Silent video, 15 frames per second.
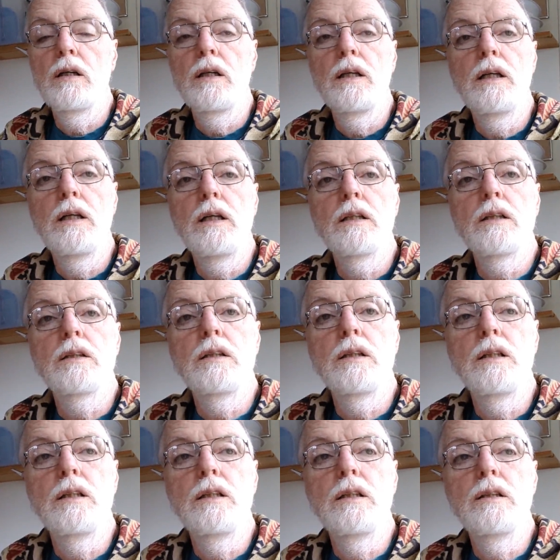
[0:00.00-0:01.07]
it
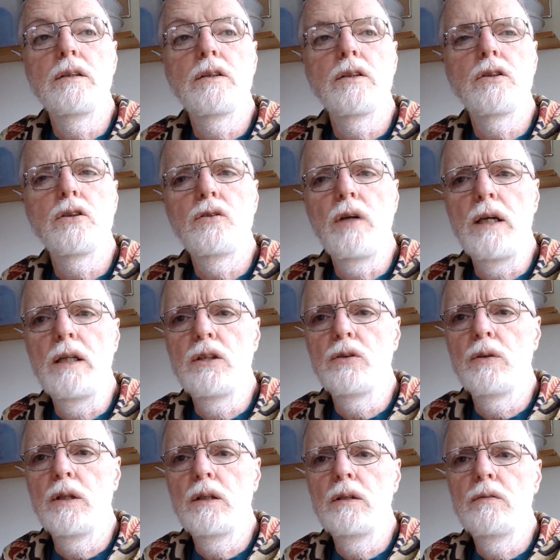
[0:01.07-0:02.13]
is a strange
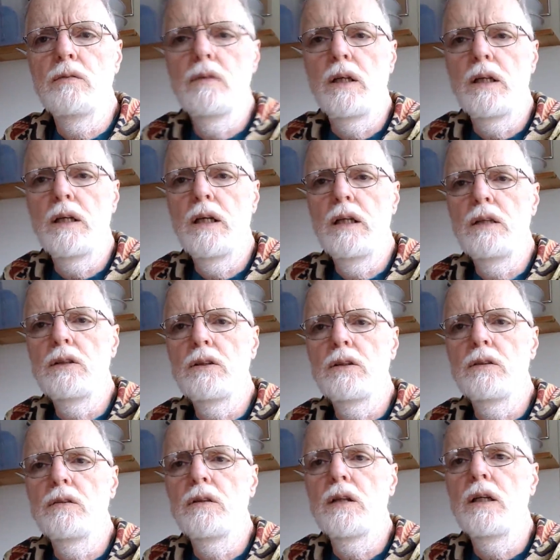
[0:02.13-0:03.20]
one, I guess,
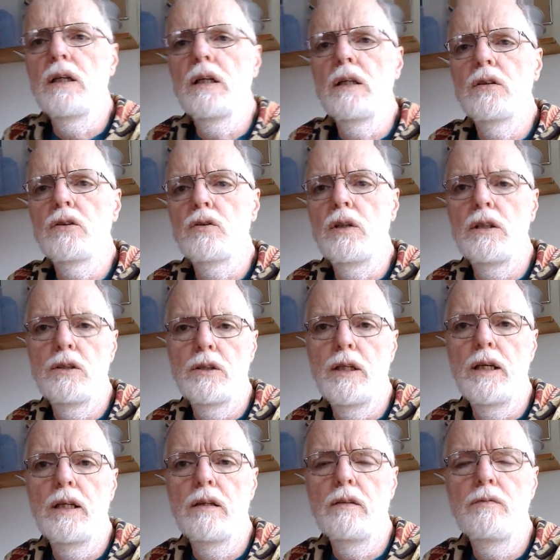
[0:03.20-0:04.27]
strange
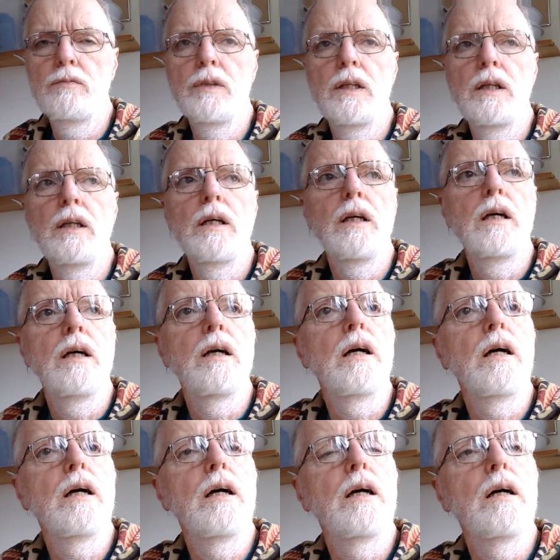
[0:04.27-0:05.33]
title,
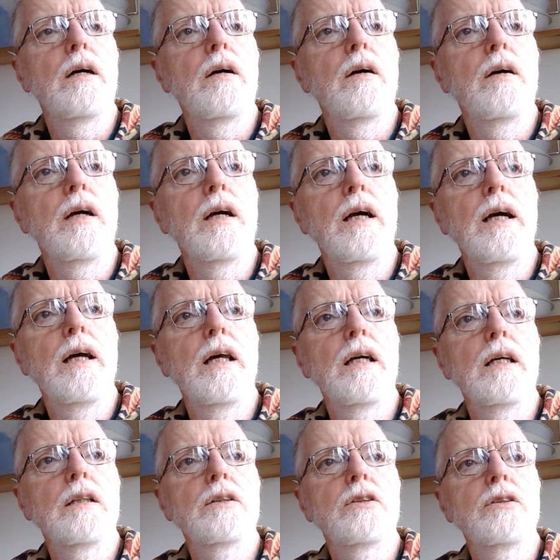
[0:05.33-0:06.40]
and
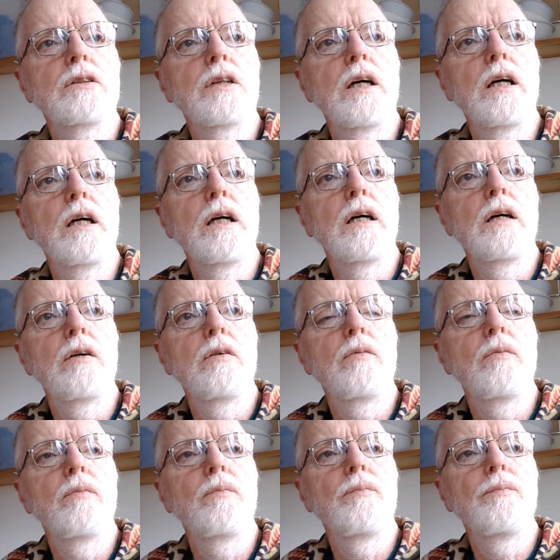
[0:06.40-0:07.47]
it's
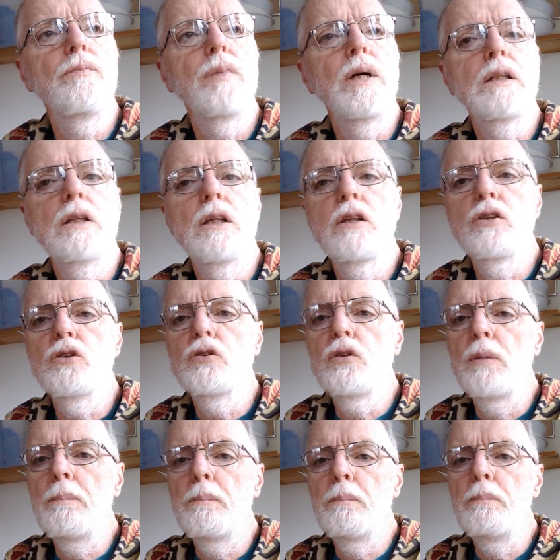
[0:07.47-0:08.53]
based on
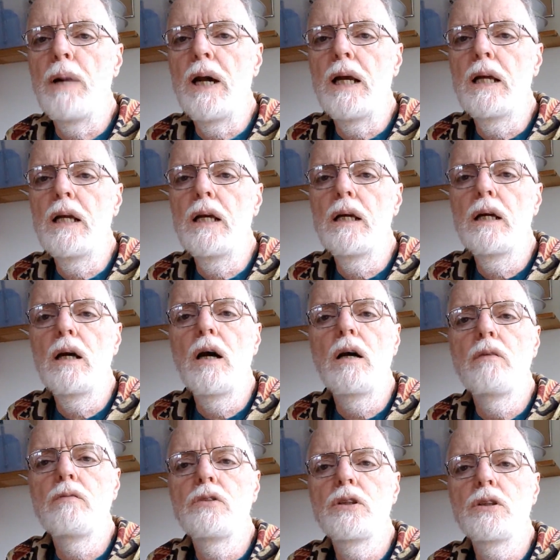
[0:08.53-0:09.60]
strip mining
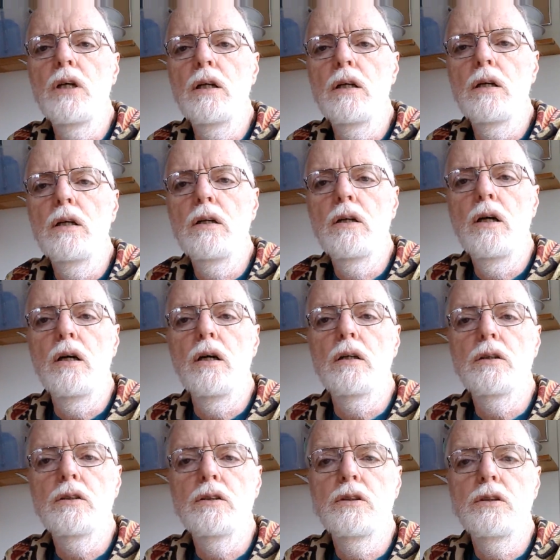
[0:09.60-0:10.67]
of sunk
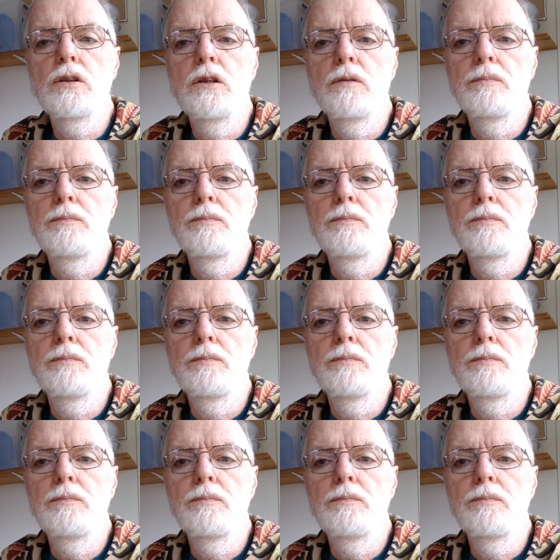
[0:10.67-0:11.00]
costs.